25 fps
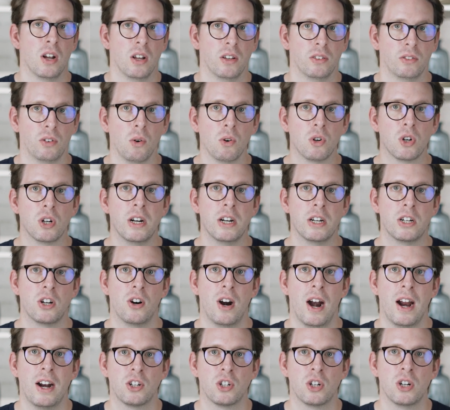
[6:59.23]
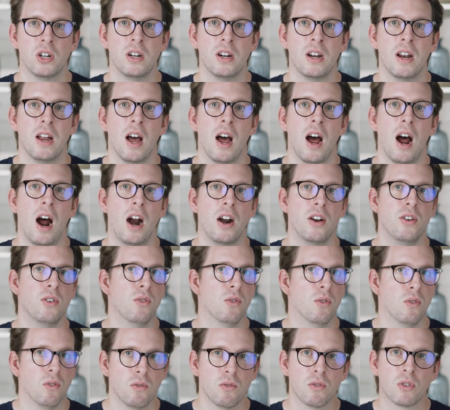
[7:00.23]
social interaction are
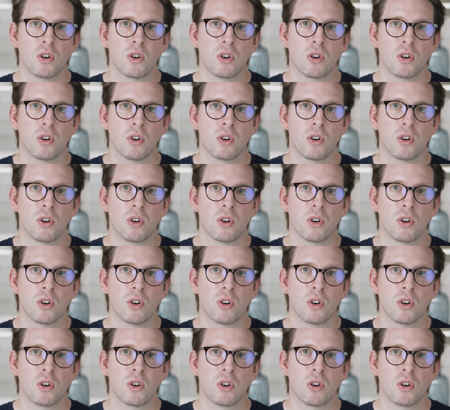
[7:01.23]
you